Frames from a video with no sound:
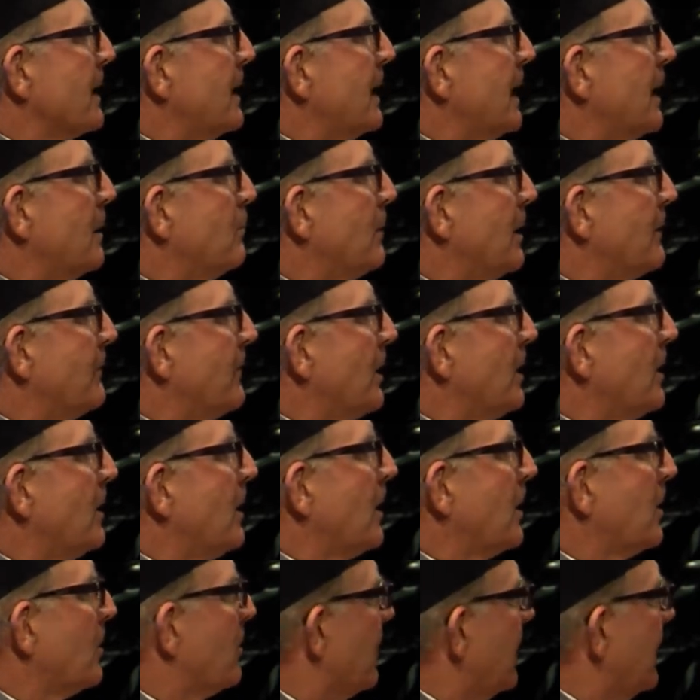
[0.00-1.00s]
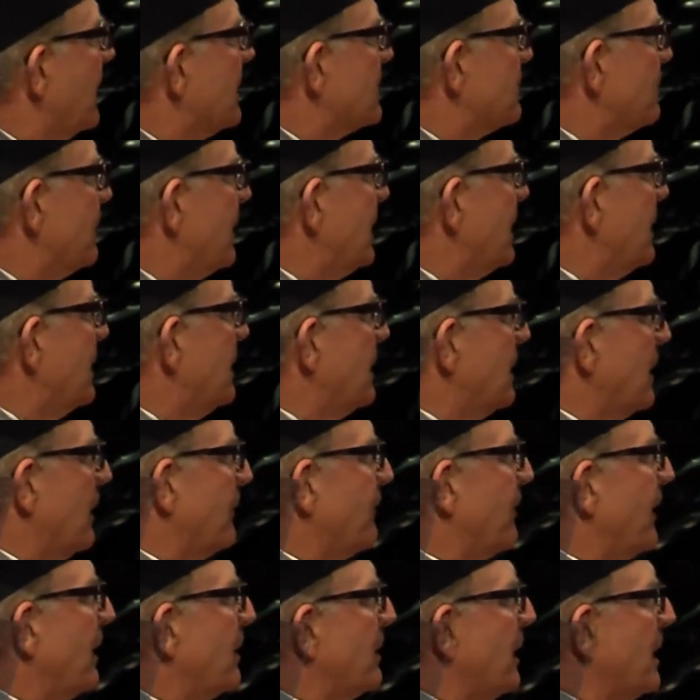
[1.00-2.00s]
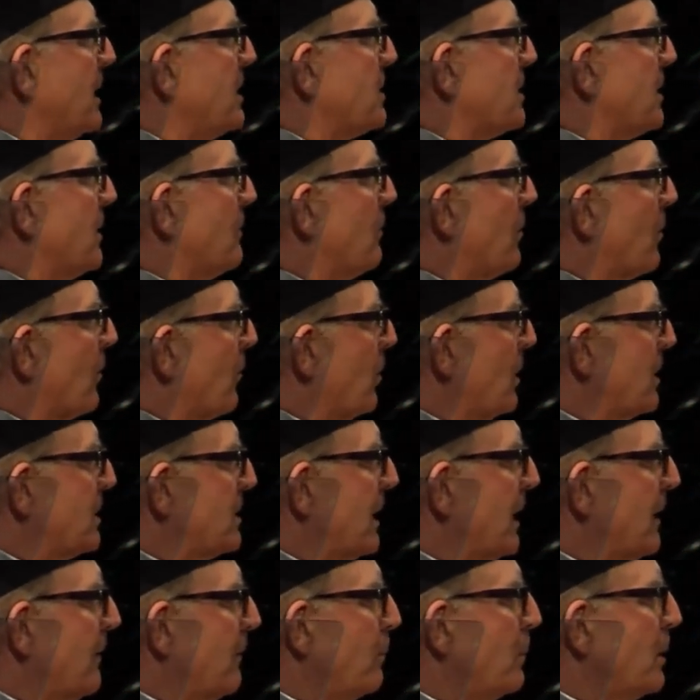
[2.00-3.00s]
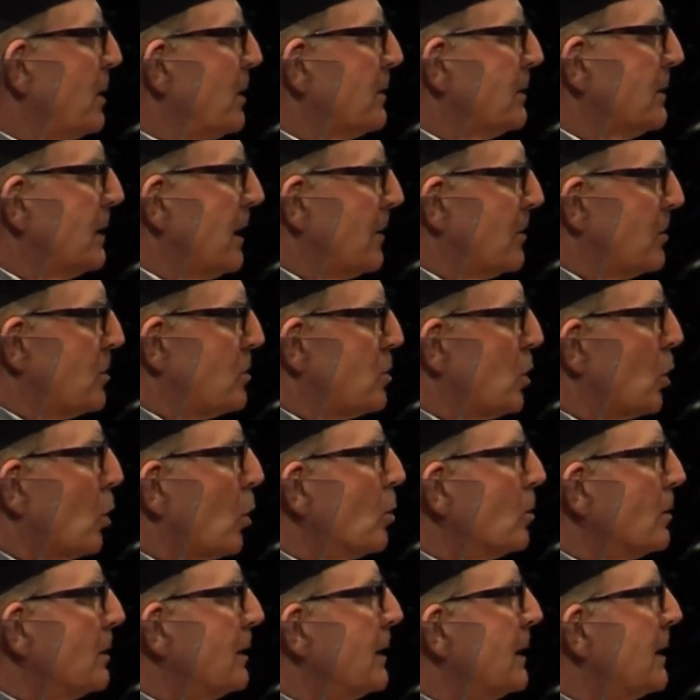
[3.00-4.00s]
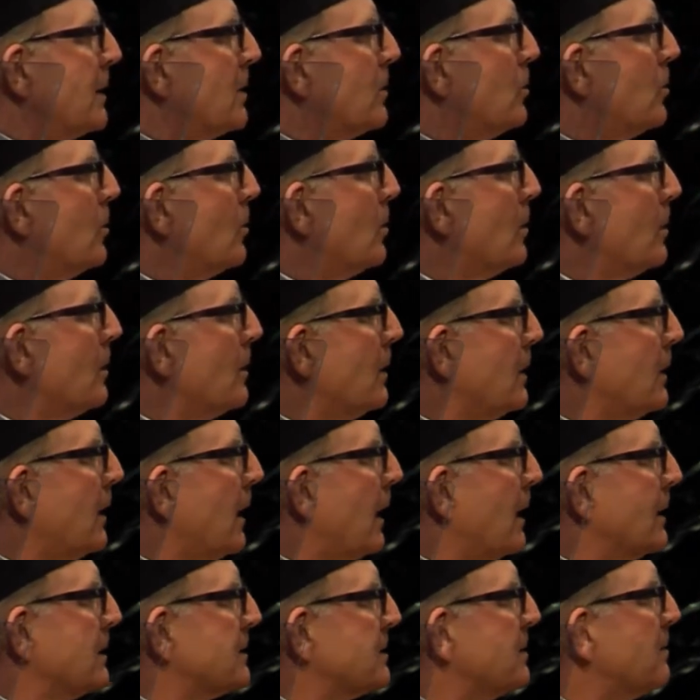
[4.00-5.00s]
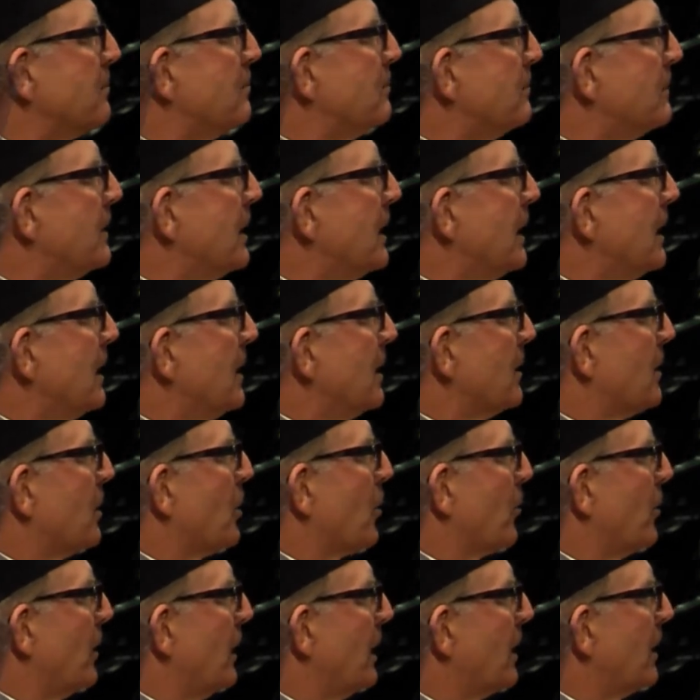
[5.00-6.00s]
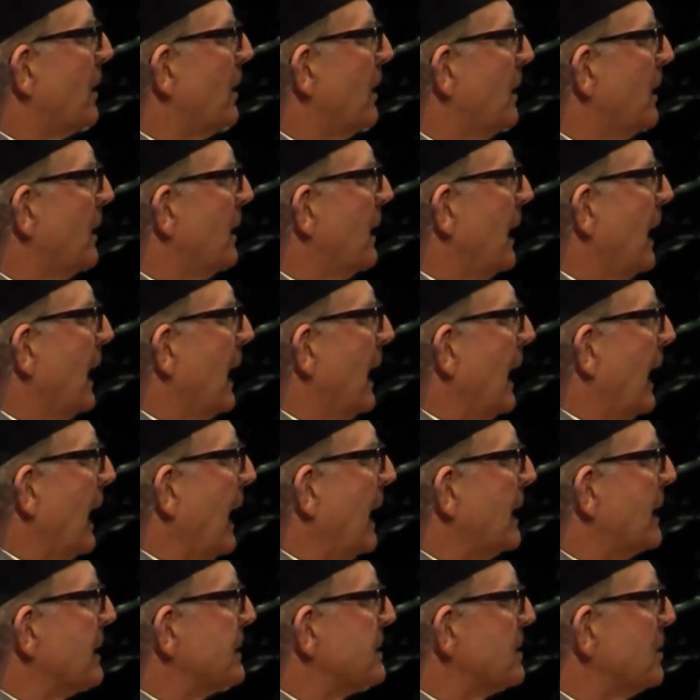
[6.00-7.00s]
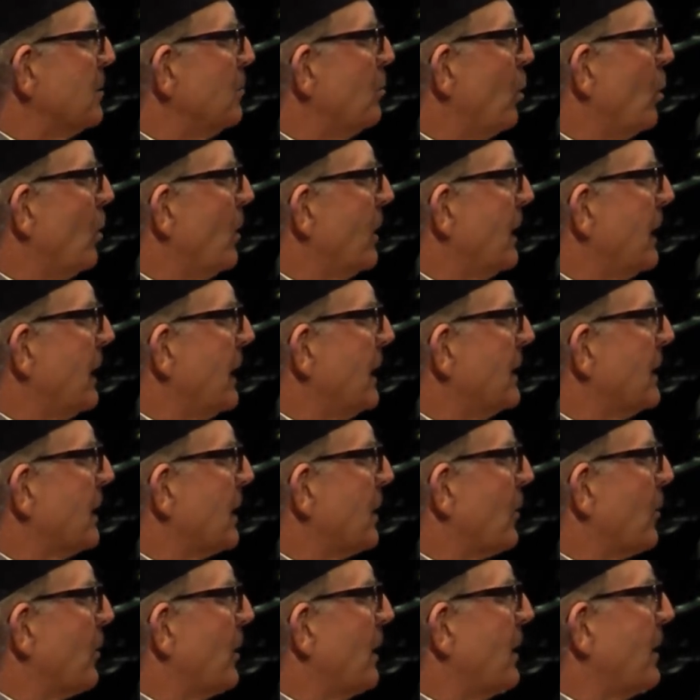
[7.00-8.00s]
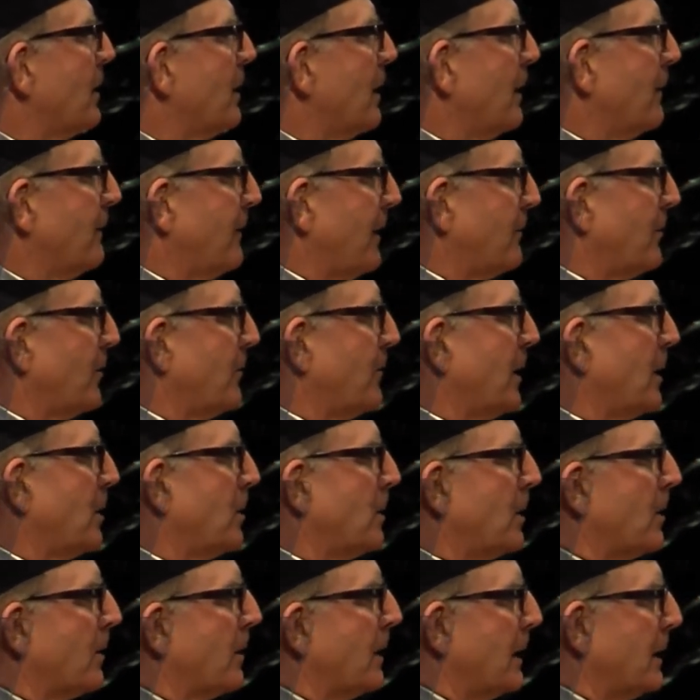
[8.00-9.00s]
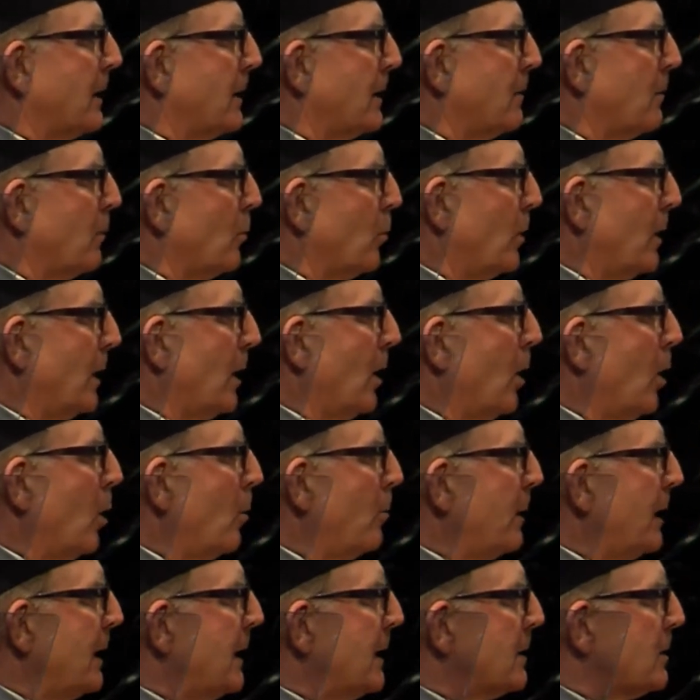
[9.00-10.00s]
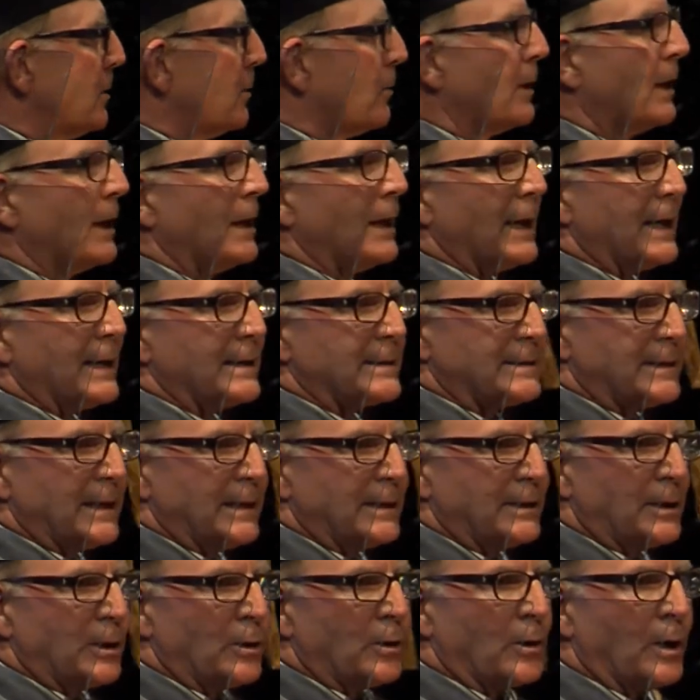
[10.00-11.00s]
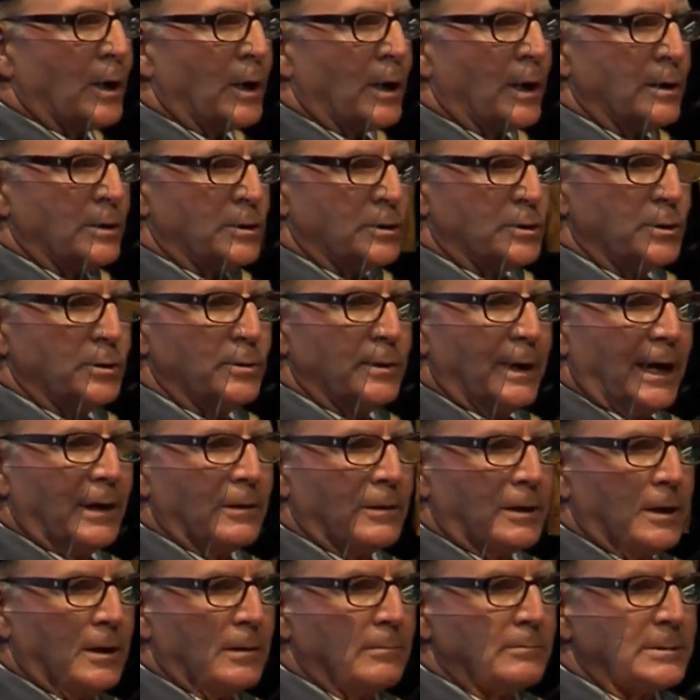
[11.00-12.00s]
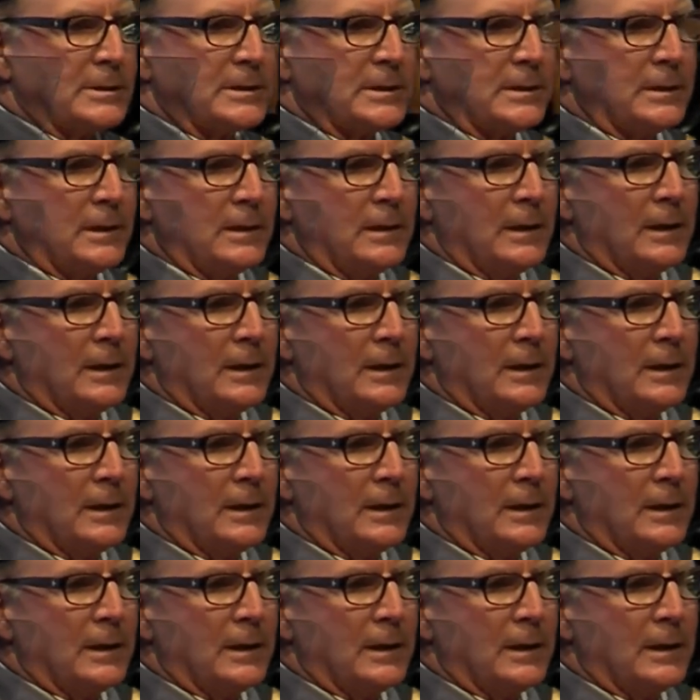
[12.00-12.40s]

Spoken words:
And my veterinary degree has been the foundation for which I have built a totally cool, awesome career. And at some point in the career of every veterinarian, we all begin to realize that there are two outcomes.